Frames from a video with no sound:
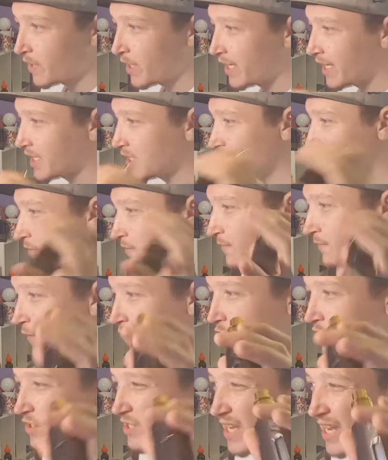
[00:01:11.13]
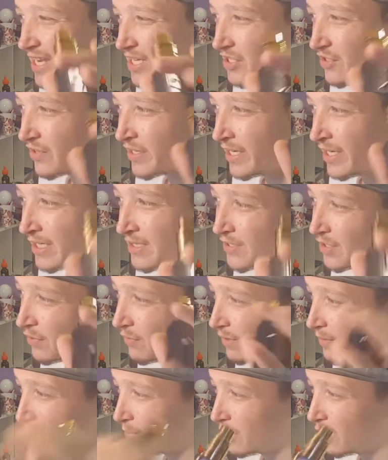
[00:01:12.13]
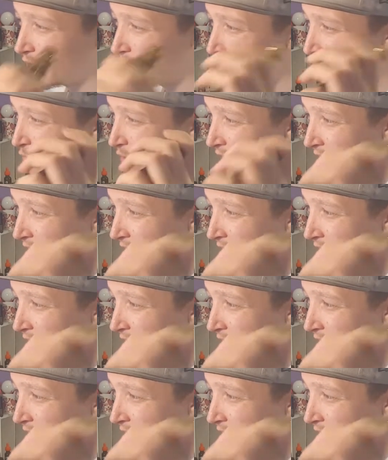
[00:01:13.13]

It's the first entry into the rebuildable